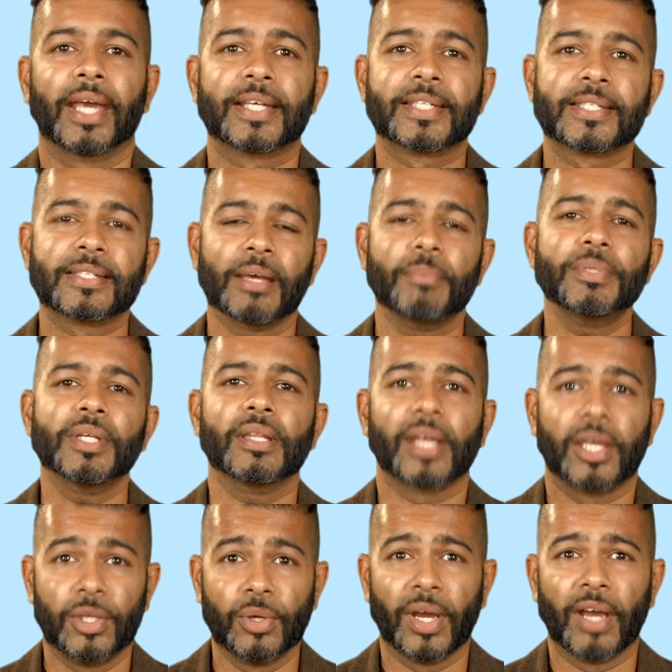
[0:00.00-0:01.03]
Accepting
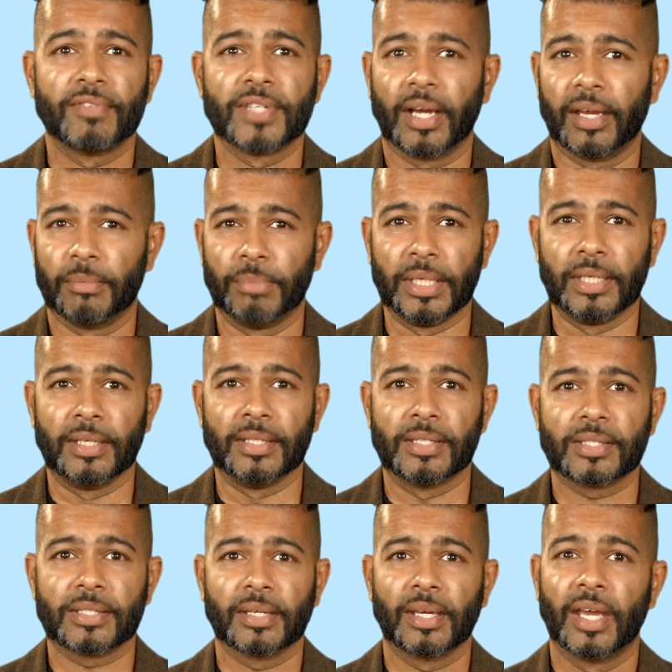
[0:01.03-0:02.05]
that you have
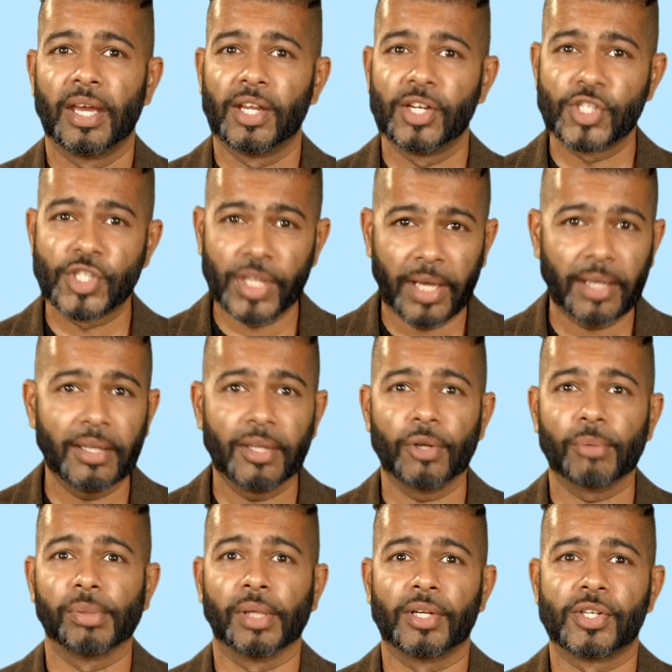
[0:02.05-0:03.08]
diabetes, checking your
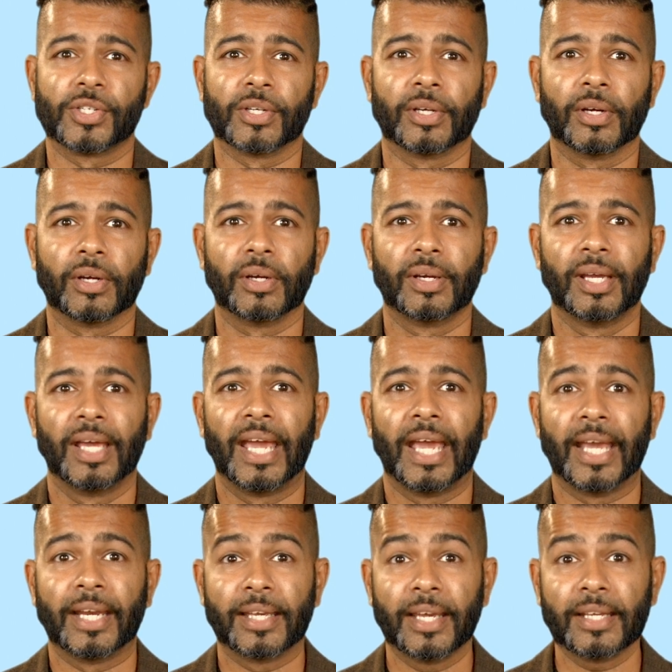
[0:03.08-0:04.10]
blood sugar,
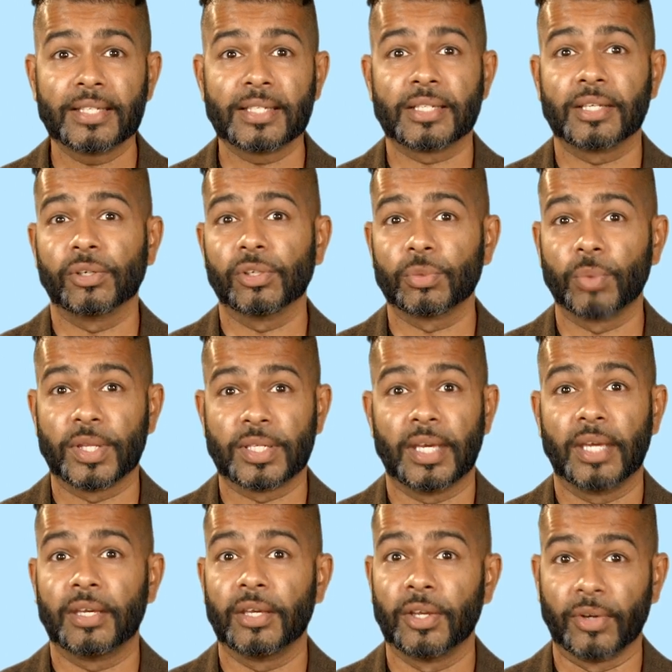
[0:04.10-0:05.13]
and getting skilled with
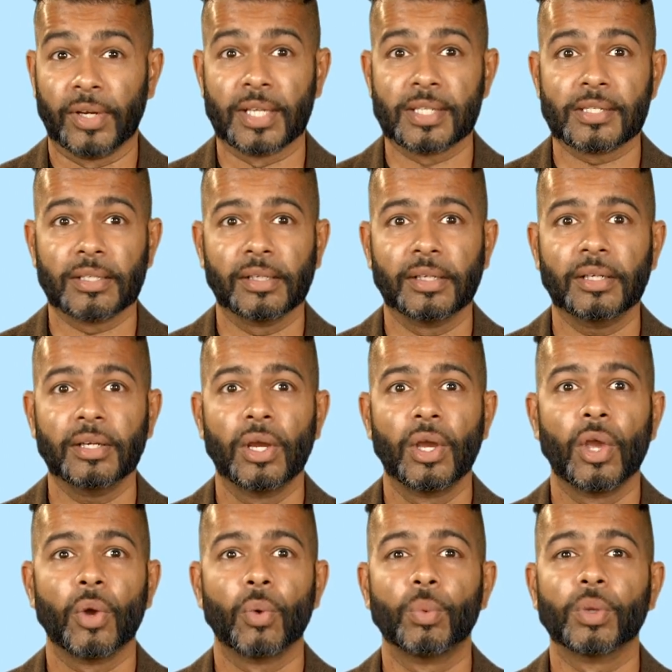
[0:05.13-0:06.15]
taking your insulin
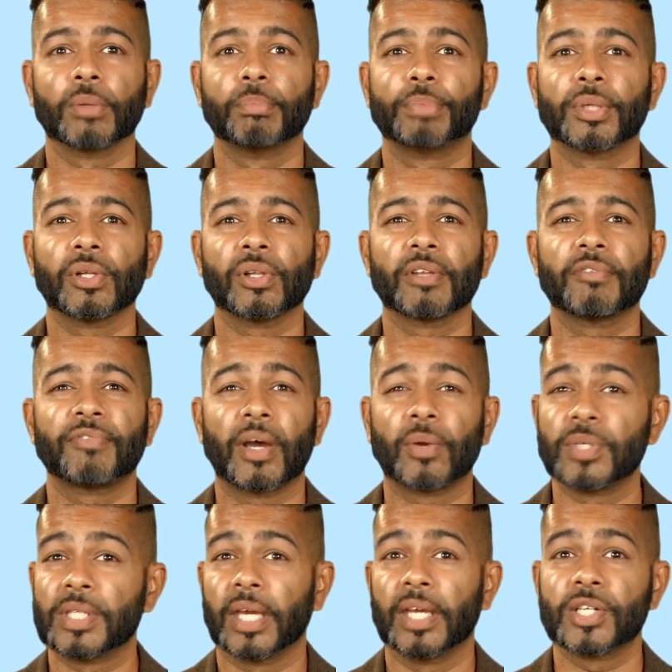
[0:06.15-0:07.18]
will build a
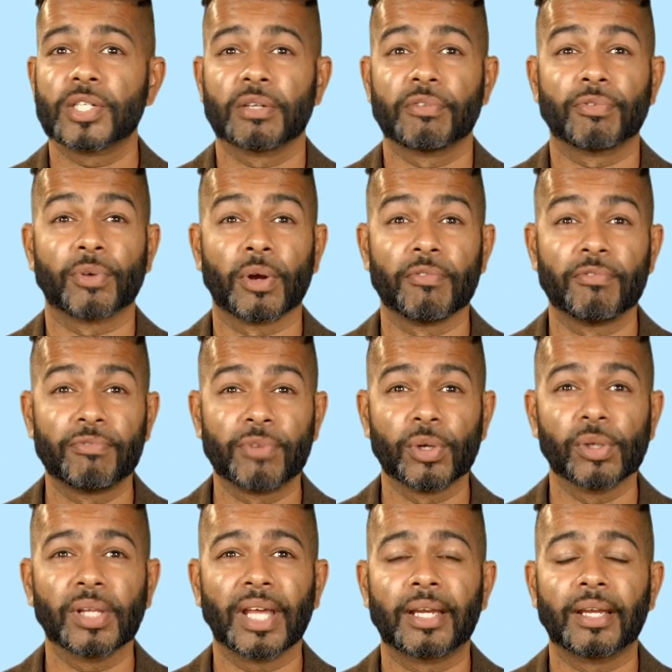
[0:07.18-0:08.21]
foundation for a
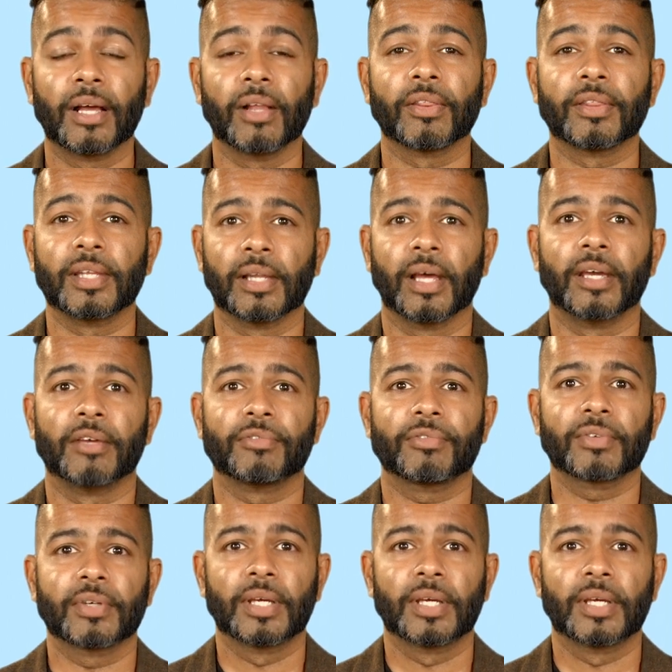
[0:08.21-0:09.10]
full and healthy life.